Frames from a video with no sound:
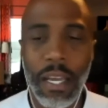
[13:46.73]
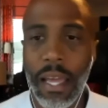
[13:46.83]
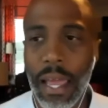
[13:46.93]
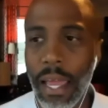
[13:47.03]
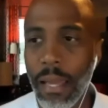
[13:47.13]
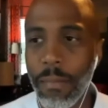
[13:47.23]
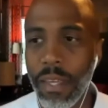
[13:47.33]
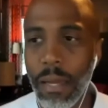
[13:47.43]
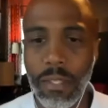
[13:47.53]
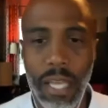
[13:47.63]
and be
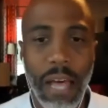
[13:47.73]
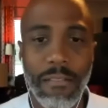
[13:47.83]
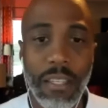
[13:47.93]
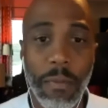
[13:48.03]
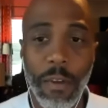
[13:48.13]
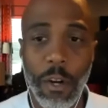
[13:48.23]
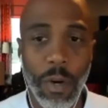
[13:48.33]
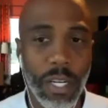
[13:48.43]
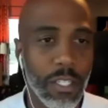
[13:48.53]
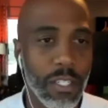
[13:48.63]
able to have some of your
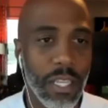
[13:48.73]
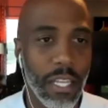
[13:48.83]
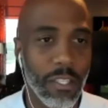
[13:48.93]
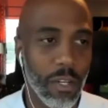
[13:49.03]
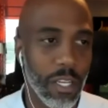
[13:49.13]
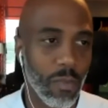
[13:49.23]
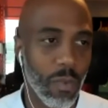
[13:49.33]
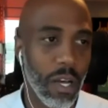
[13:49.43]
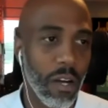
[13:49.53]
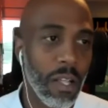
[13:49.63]
questions answered as
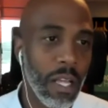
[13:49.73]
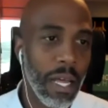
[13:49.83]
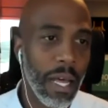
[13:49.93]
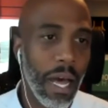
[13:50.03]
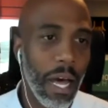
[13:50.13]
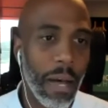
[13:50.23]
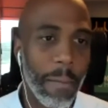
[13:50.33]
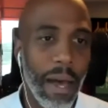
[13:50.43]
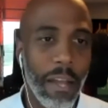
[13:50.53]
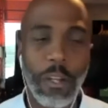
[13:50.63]
well.
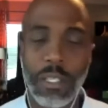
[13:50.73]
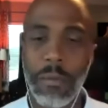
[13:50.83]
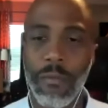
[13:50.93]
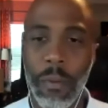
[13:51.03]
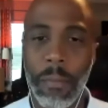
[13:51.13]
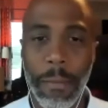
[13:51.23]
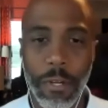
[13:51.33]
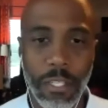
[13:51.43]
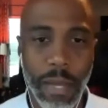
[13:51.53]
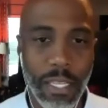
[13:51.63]
I know from my
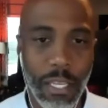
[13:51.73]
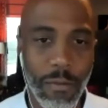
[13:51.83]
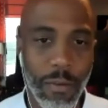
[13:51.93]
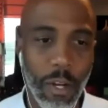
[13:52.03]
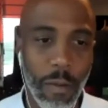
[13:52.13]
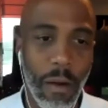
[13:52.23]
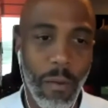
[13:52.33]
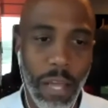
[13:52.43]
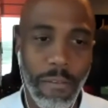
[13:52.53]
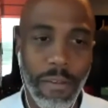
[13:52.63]
perspective, my
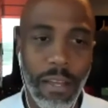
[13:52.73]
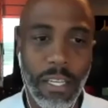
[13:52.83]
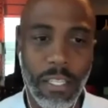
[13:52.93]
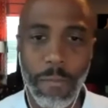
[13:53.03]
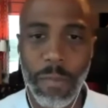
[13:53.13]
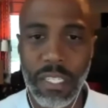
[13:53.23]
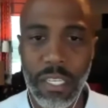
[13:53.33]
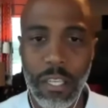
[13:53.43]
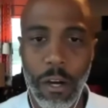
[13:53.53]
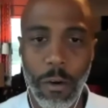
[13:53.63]
wife is a
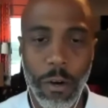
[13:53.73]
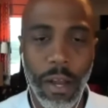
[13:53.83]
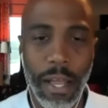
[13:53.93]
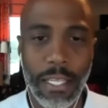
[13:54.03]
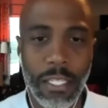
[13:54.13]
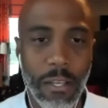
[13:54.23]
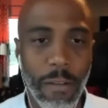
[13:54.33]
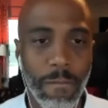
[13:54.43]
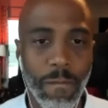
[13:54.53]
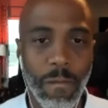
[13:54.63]
business owner, has
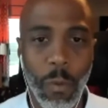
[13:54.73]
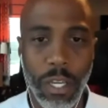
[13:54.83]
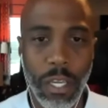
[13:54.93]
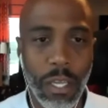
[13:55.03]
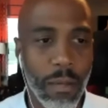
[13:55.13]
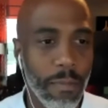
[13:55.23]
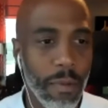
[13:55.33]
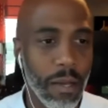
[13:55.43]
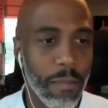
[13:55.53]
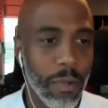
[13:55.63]
40
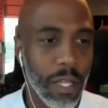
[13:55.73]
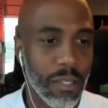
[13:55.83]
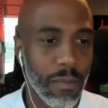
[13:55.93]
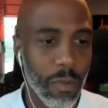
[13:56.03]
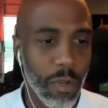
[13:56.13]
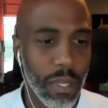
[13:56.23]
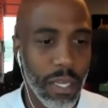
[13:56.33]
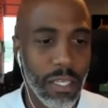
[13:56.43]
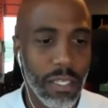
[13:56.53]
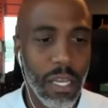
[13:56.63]
plus employees.